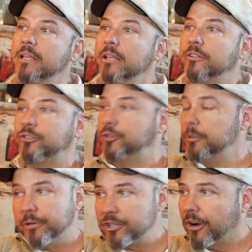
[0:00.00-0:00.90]

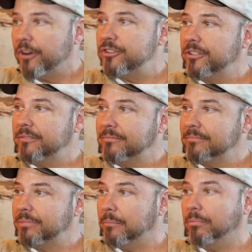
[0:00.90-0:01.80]
Supercharge it,
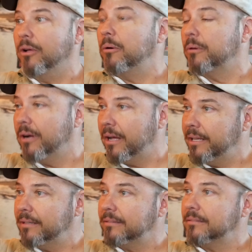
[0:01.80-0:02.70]
put a blower on it.